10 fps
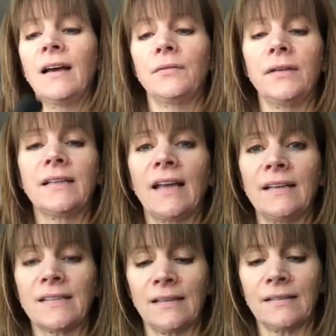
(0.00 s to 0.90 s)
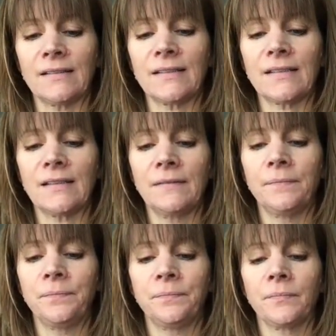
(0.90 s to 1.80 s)
Reed cases
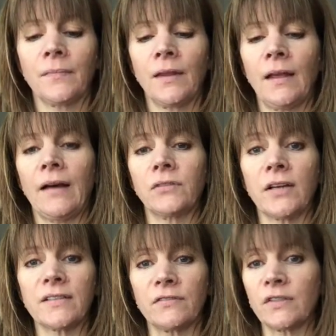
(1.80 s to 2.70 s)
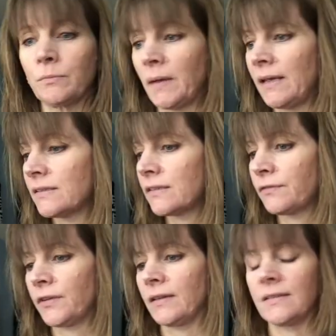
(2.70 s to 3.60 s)
have lots of space
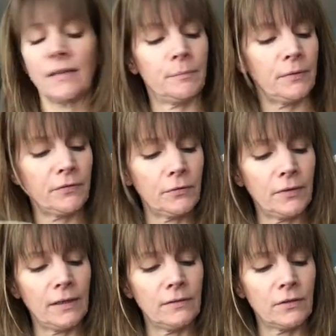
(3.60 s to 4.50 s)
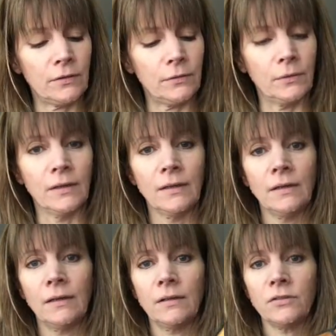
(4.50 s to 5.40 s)
for the tip of the reed to
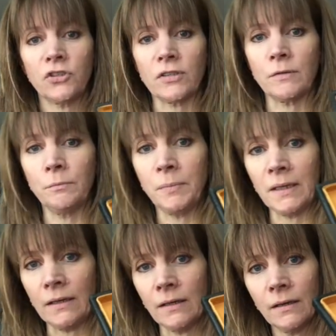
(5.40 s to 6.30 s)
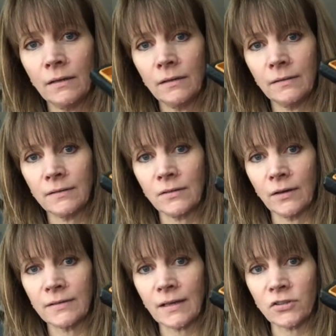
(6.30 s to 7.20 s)
just be. It's
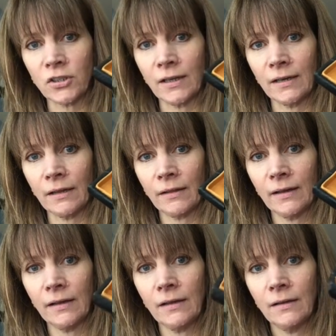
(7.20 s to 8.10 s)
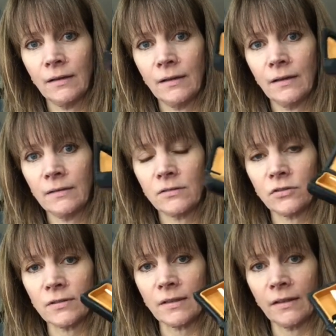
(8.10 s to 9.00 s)
not touching anything. It's
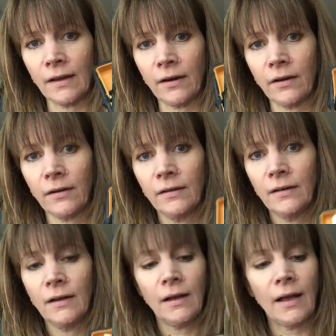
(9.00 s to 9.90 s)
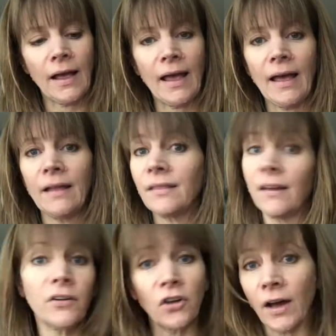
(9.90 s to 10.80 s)
just there. And
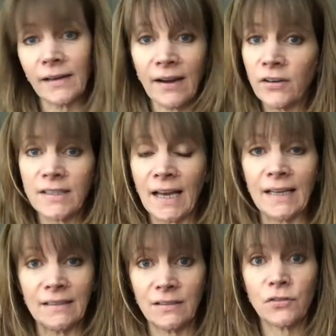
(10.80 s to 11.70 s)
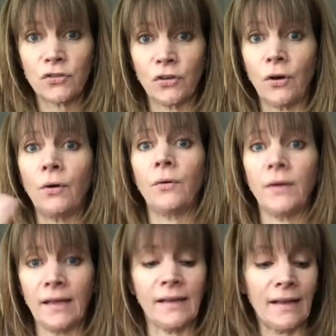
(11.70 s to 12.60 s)
they're not airtight, so
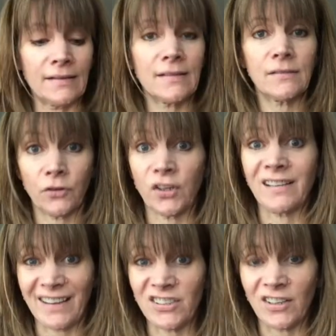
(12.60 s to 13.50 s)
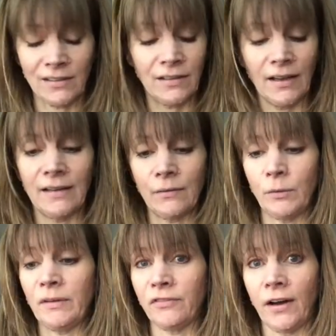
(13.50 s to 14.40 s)
it gets circulation and it will
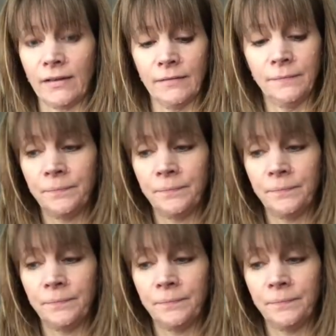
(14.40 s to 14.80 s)
be fine.